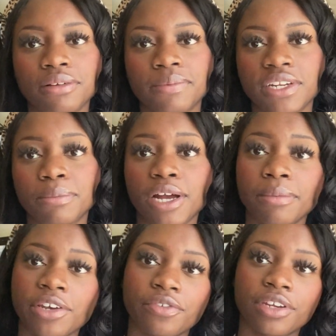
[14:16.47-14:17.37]
bit about
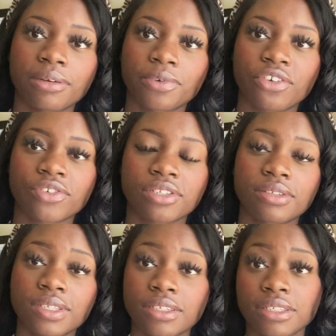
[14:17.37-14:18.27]
my reading
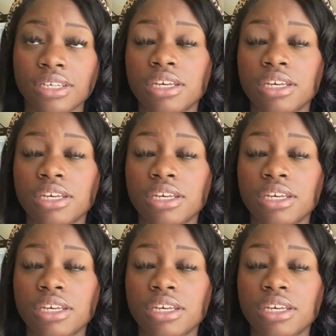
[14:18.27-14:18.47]
preferences